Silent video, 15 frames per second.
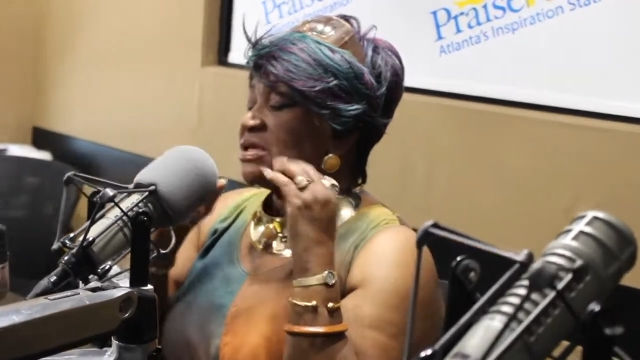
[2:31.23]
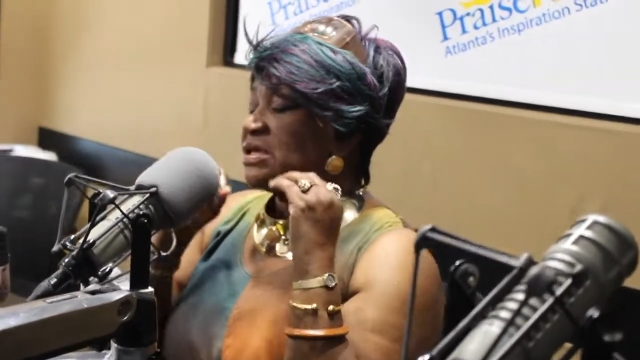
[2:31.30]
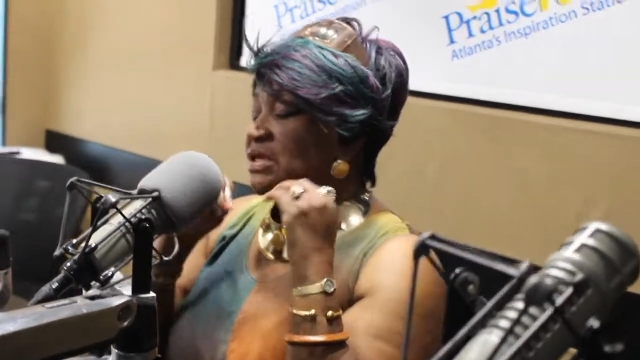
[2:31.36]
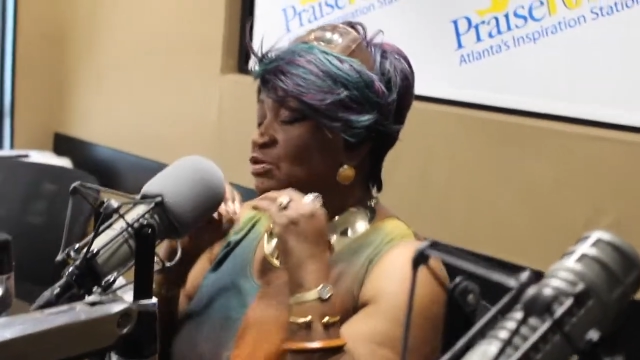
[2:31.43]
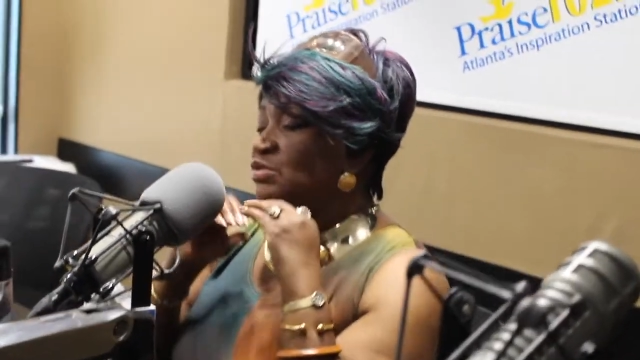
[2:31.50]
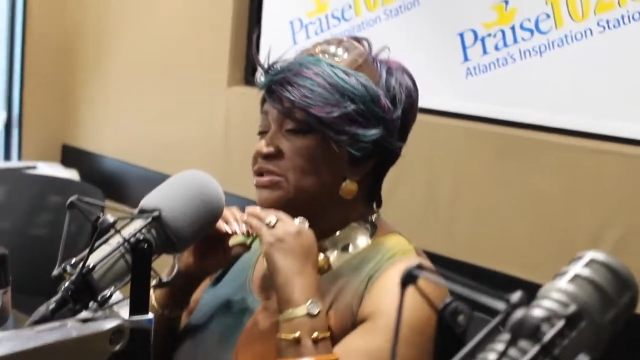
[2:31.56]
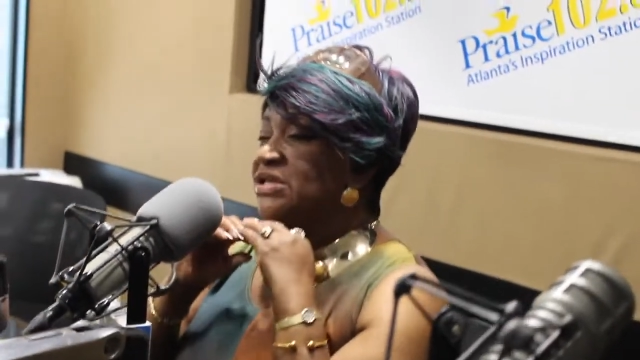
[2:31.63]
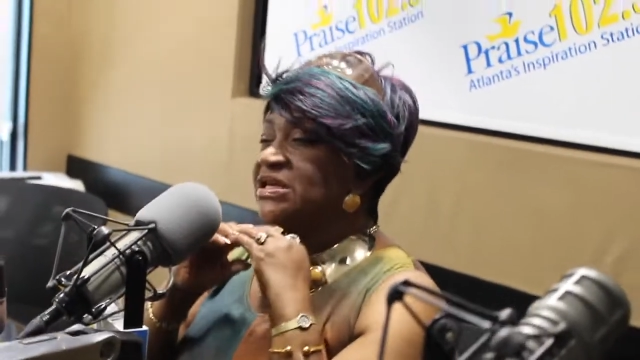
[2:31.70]
He
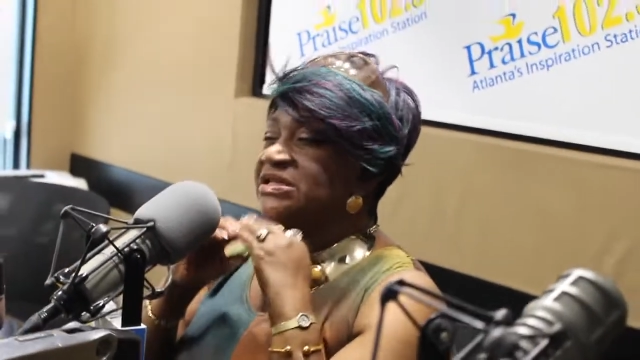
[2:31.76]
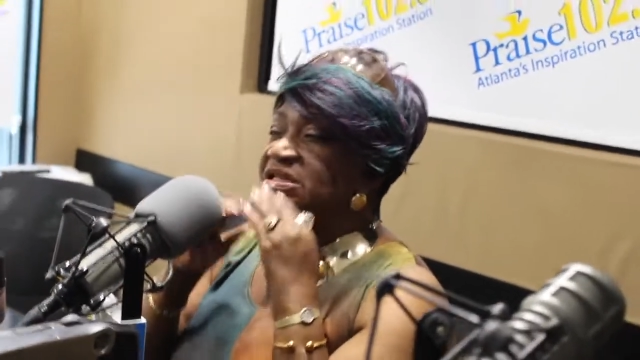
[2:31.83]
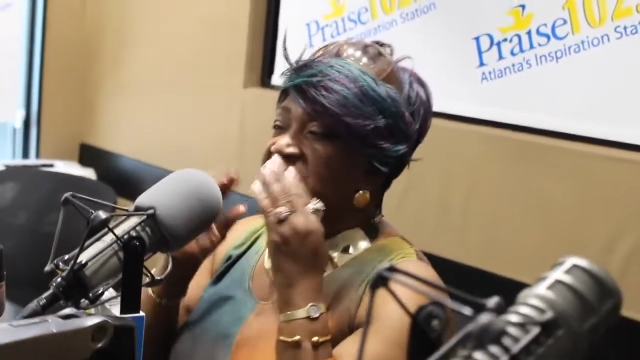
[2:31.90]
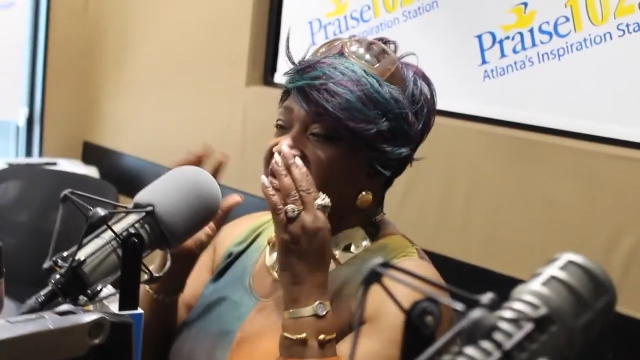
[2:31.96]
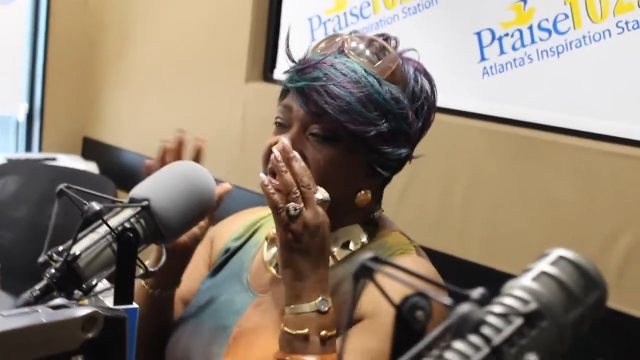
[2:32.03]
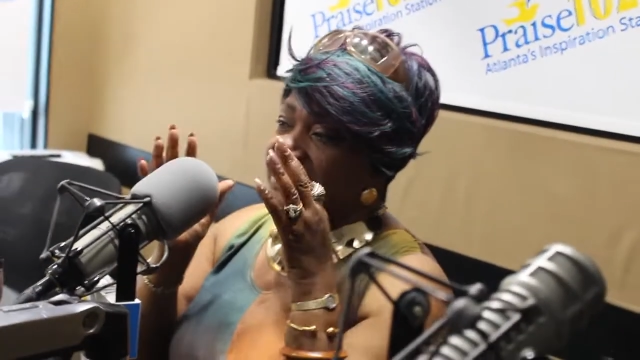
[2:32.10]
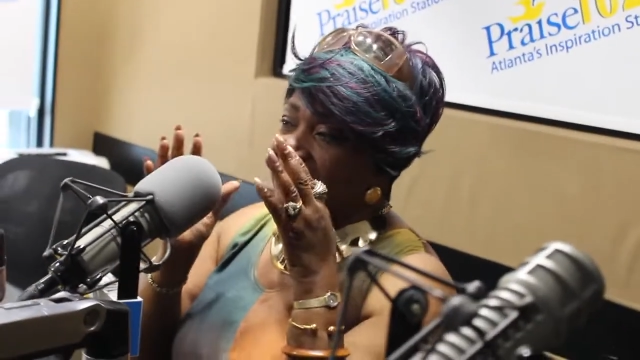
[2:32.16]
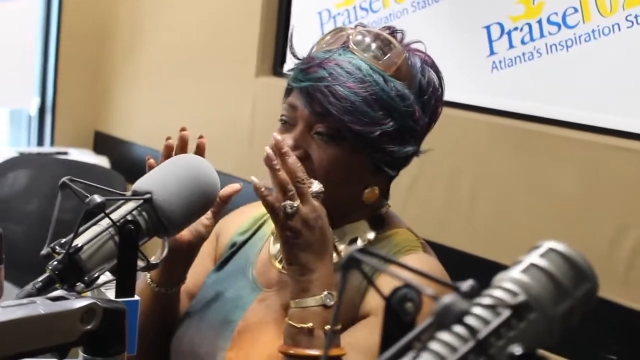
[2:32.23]
was into
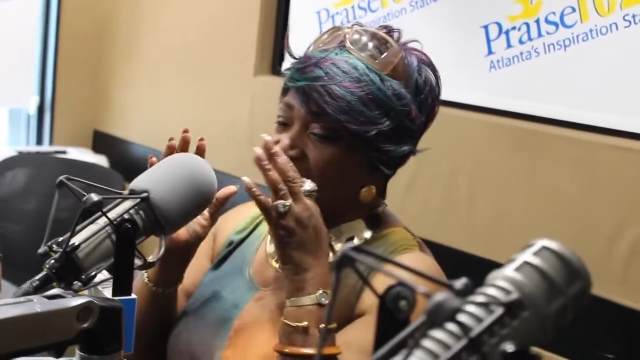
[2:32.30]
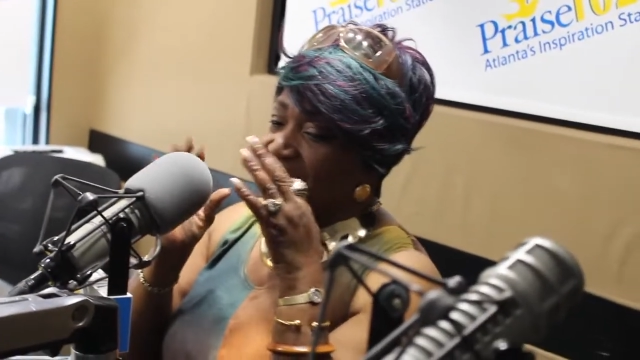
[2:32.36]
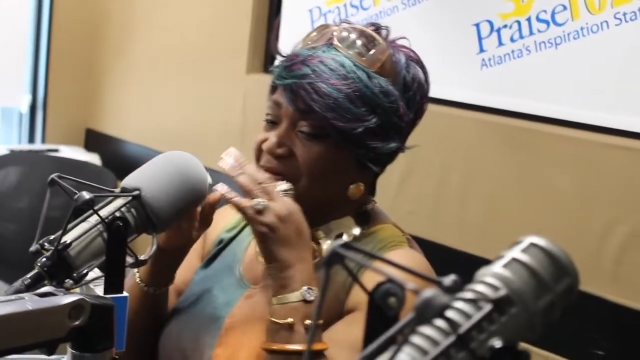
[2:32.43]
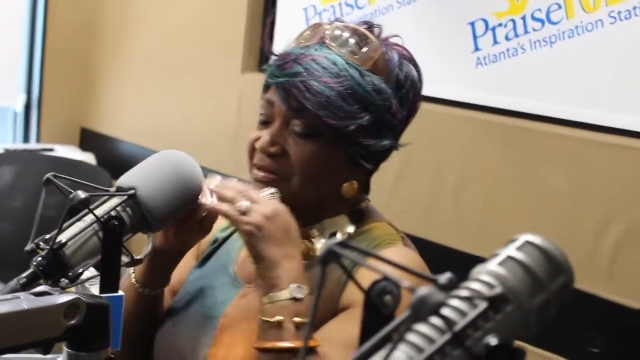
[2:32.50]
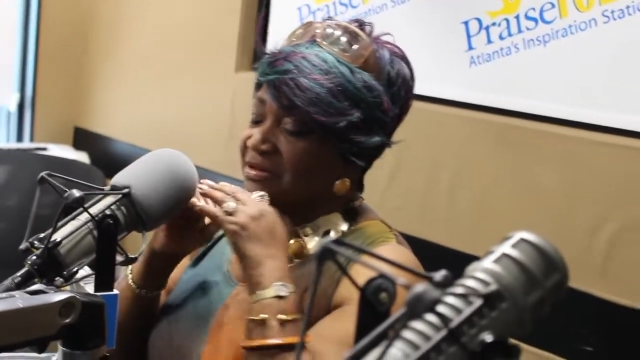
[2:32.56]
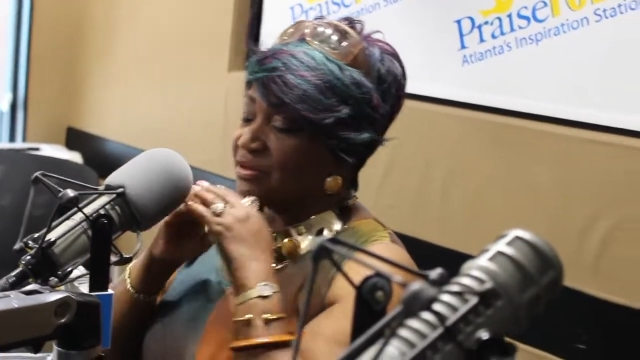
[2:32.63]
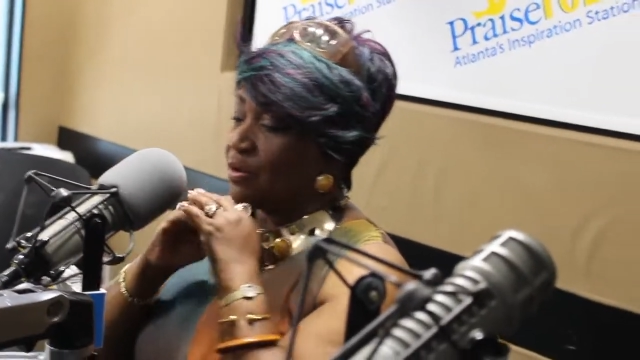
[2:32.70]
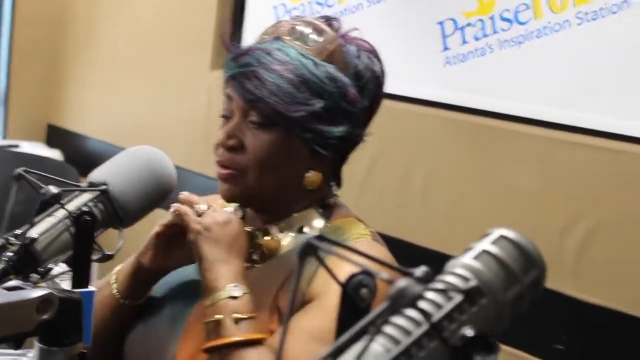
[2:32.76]
theater,
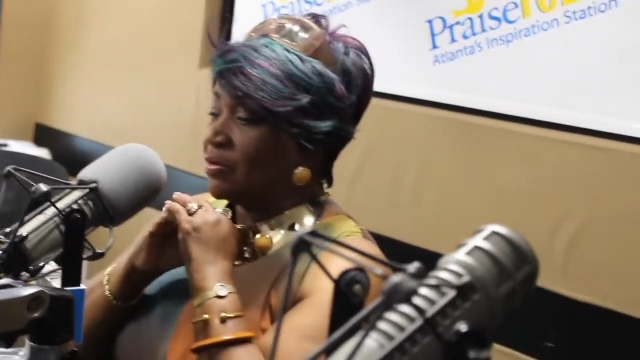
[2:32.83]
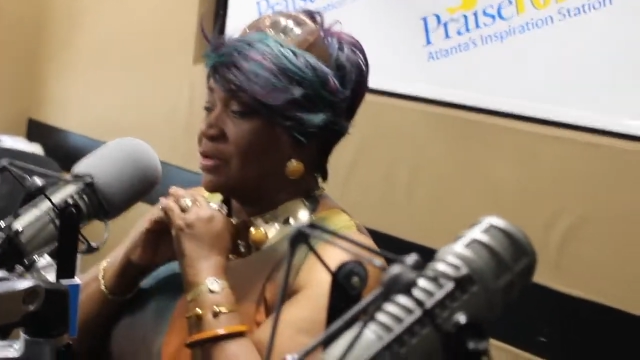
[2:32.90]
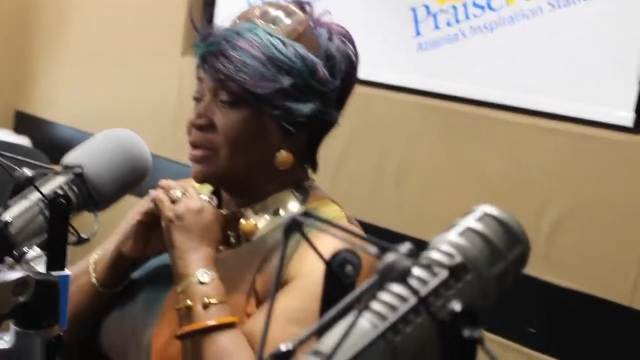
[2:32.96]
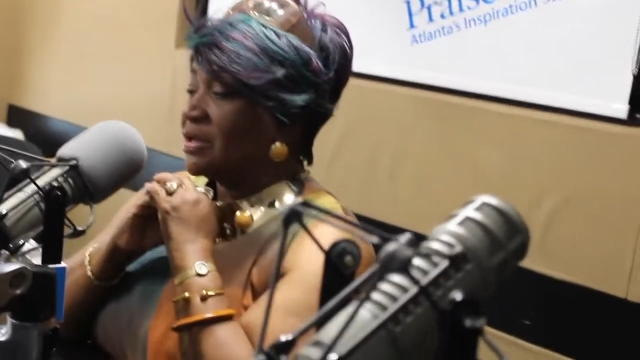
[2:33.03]
so